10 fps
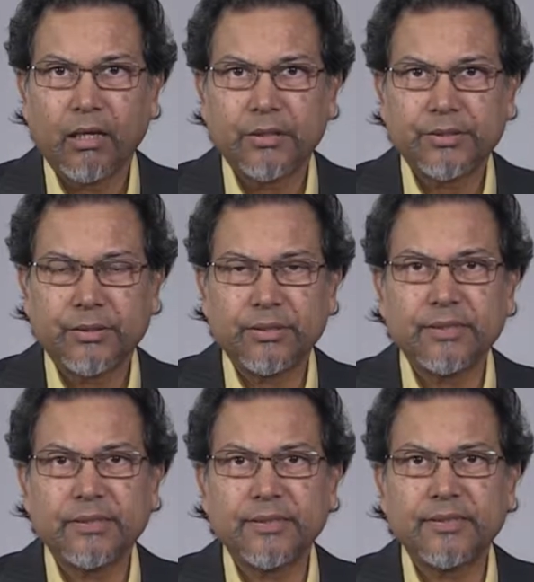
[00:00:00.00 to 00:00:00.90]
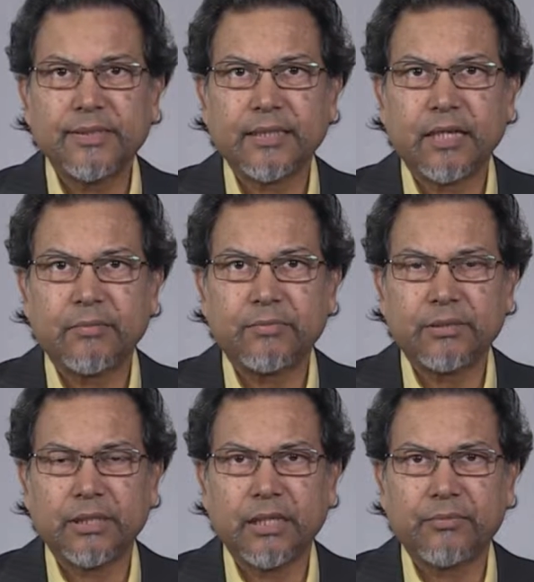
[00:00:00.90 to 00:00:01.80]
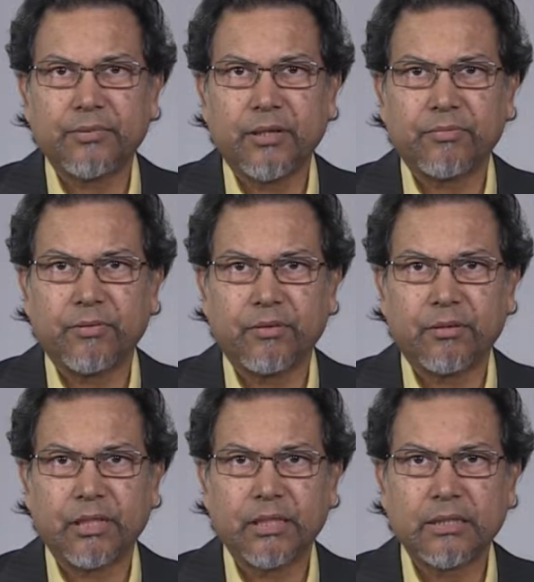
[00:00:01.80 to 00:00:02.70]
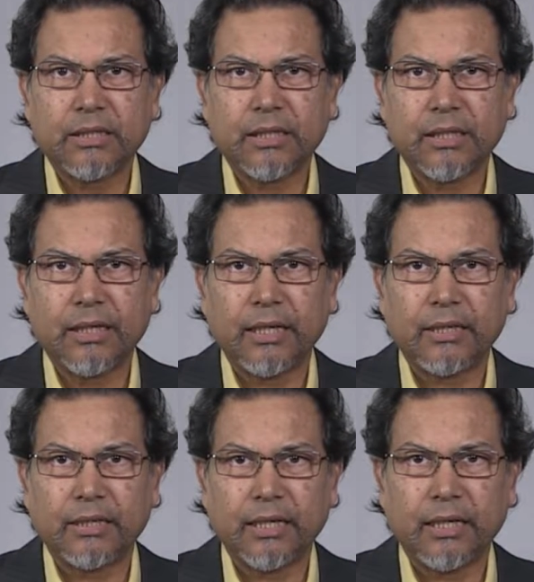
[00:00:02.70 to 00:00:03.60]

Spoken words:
So this is the setup on the left top corner, and